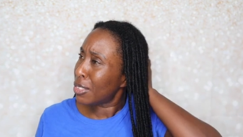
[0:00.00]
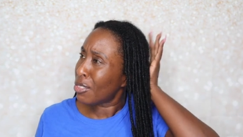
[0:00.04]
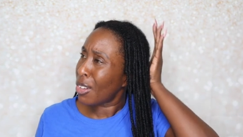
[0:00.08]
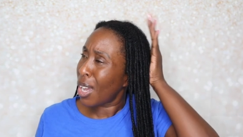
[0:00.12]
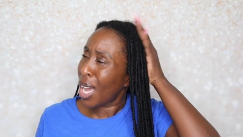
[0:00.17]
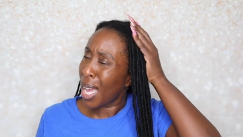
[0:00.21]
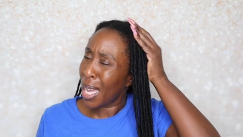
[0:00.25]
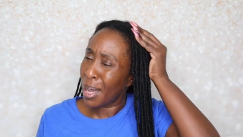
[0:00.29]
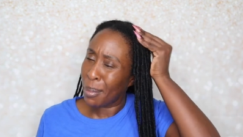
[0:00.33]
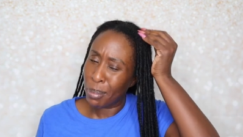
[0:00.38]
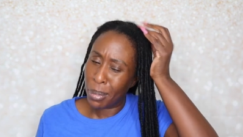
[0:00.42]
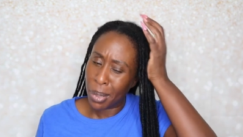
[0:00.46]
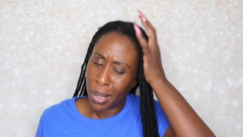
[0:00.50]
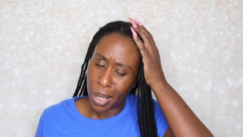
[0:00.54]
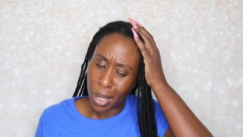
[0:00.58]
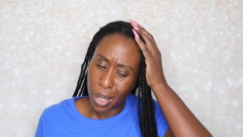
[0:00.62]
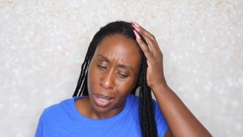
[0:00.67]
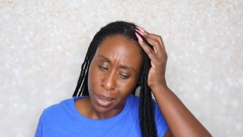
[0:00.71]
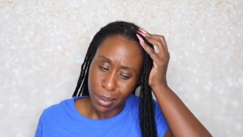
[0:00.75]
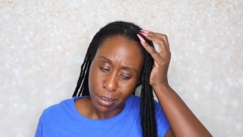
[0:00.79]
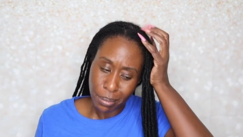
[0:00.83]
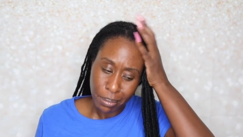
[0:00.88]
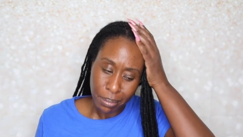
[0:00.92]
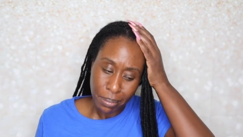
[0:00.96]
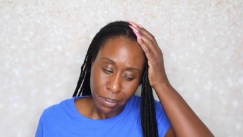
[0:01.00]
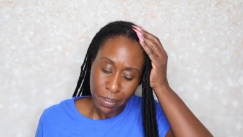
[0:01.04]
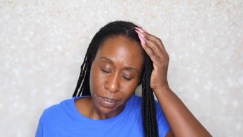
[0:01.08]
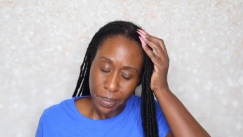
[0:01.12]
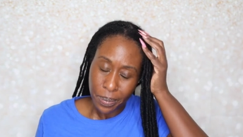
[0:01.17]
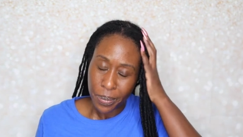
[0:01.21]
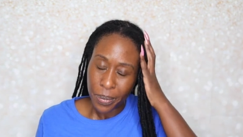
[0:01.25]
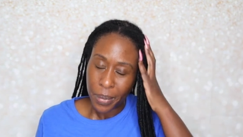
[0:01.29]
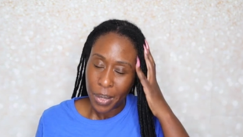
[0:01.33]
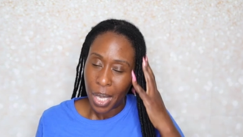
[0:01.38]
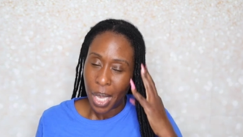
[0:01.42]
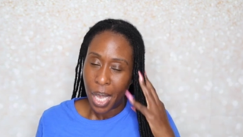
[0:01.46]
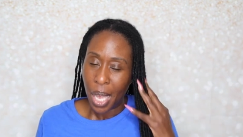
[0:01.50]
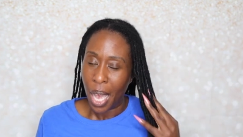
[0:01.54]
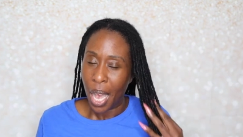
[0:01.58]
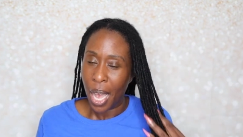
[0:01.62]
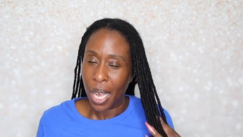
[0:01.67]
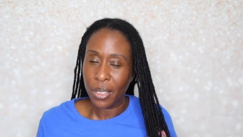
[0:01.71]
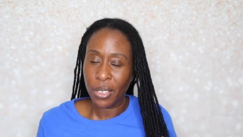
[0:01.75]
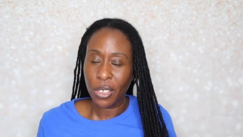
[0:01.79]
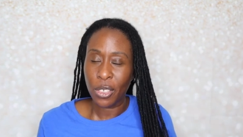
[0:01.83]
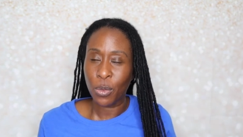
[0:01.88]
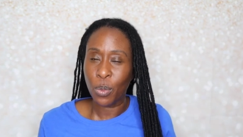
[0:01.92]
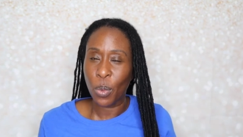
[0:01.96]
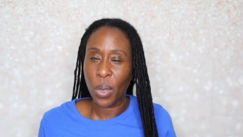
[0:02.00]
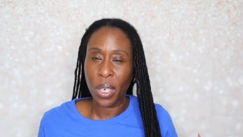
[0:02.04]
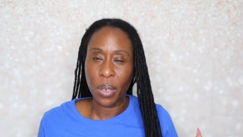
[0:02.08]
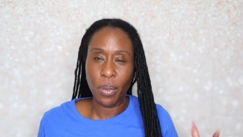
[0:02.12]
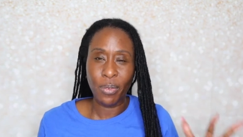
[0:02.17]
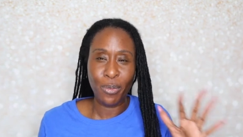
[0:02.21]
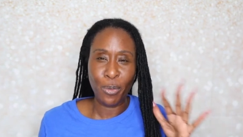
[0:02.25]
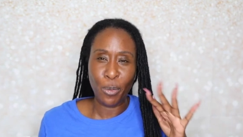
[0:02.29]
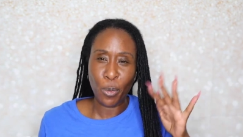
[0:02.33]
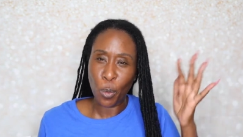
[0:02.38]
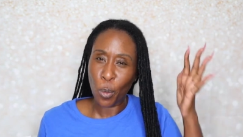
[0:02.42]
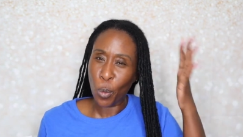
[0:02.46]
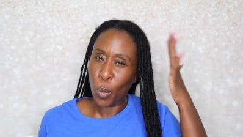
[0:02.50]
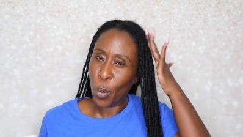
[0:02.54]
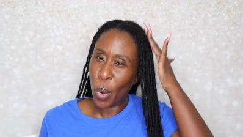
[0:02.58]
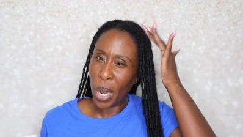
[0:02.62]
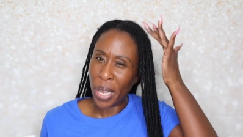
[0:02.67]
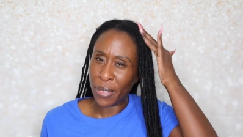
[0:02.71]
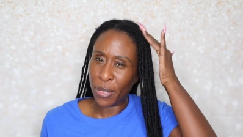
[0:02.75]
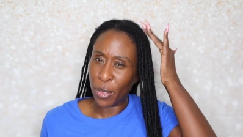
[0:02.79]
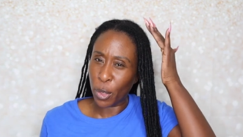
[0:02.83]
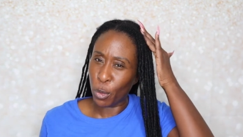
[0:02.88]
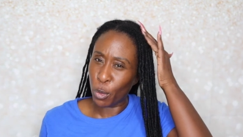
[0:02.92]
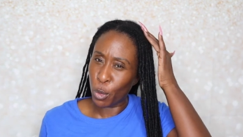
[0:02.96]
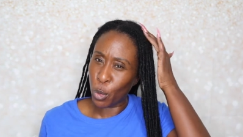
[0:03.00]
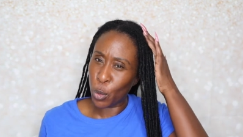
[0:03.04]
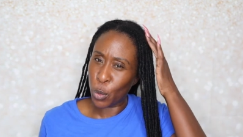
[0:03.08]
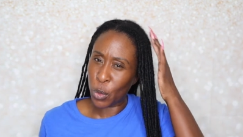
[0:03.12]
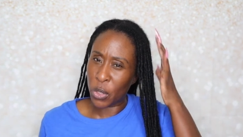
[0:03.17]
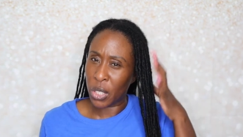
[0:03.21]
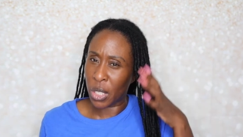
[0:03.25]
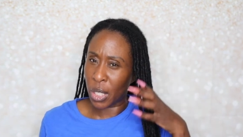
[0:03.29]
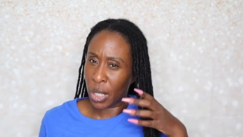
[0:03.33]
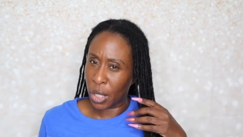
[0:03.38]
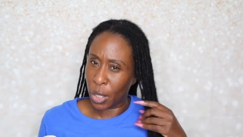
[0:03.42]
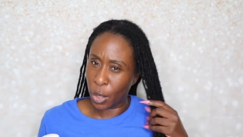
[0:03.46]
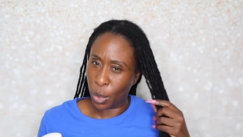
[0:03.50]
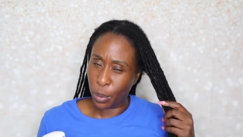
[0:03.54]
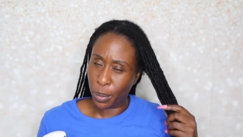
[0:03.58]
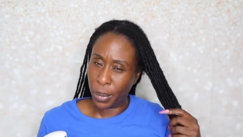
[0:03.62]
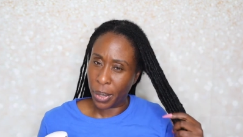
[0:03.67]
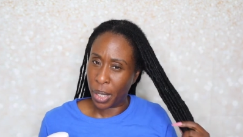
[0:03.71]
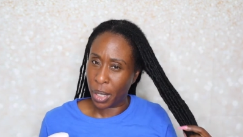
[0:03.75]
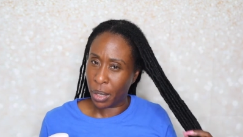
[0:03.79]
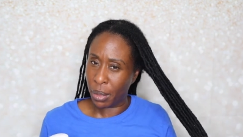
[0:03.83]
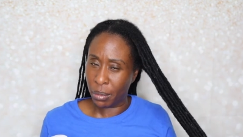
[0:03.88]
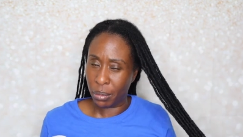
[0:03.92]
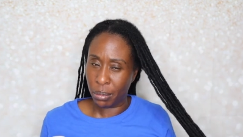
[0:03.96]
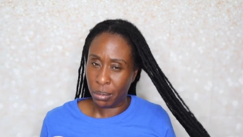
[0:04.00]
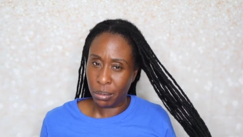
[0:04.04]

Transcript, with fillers: dry, but I just want to wet the roots a little bit.